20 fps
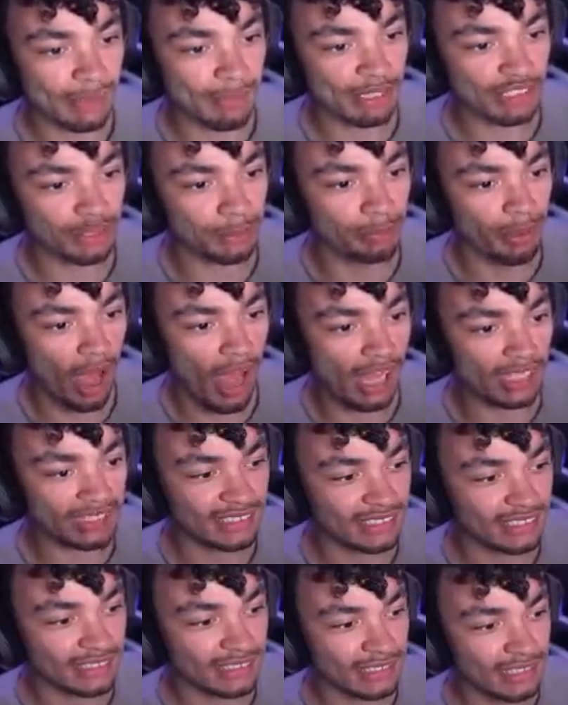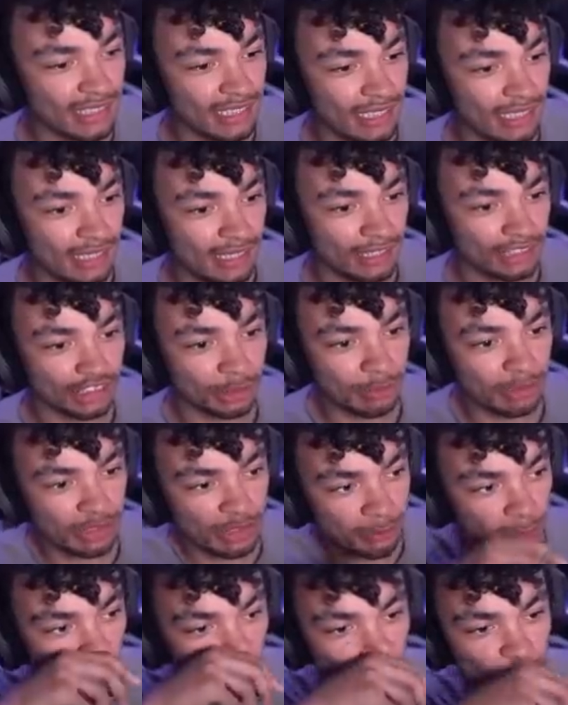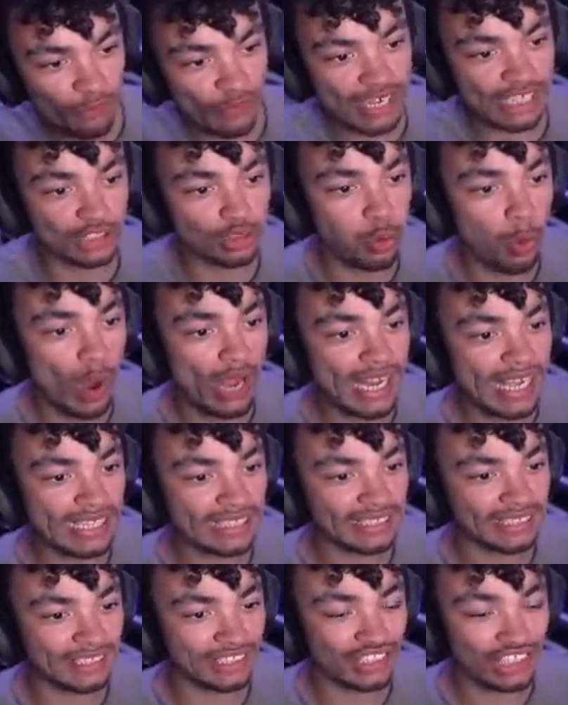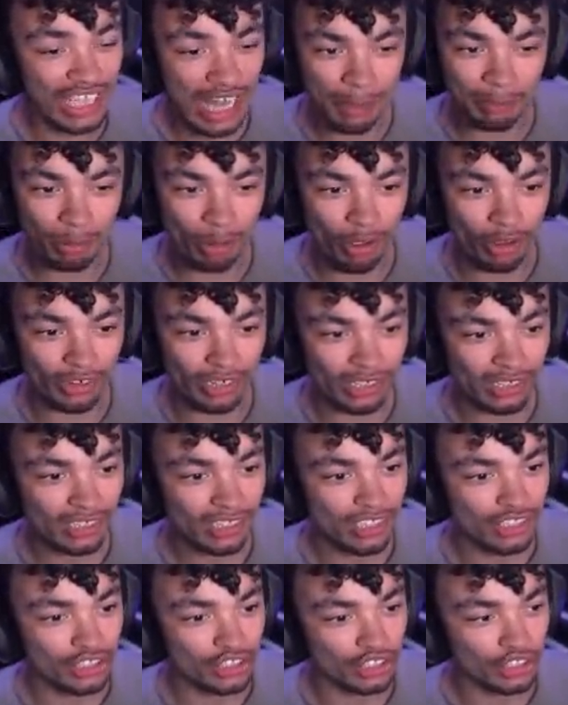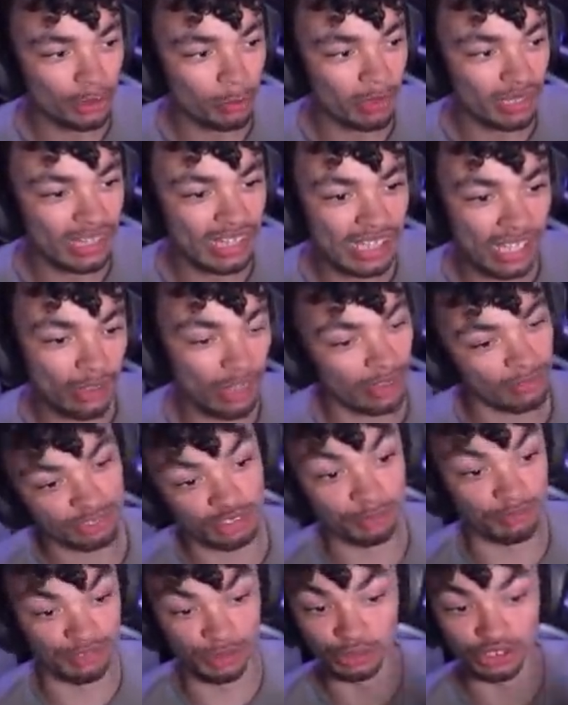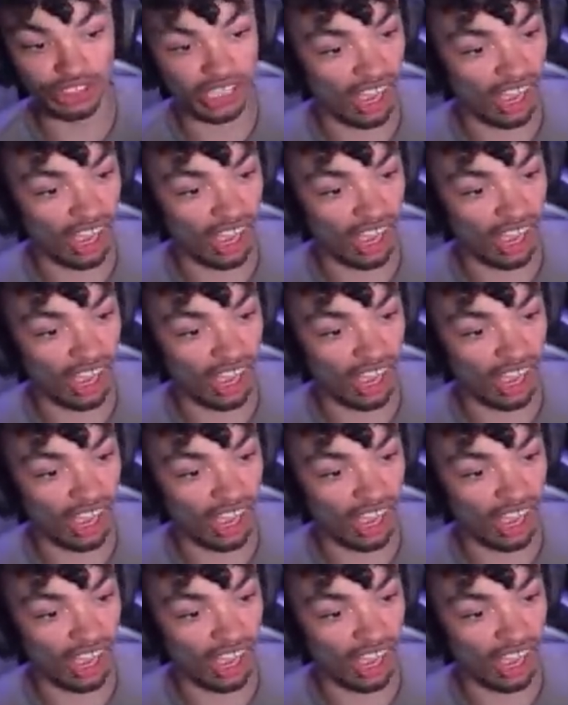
give me some parts. Should be some more 320s to slap on some of the some future